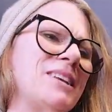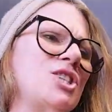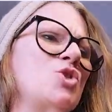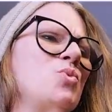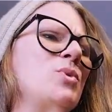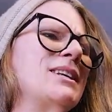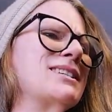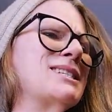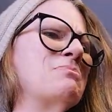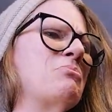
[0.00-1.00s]
It's a real
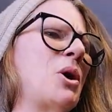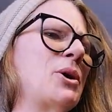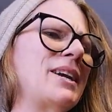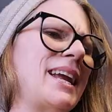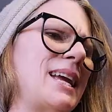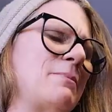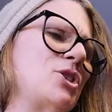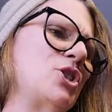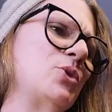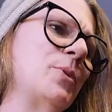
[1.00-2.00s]
smart name,
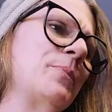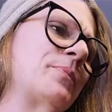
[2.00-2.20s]
too.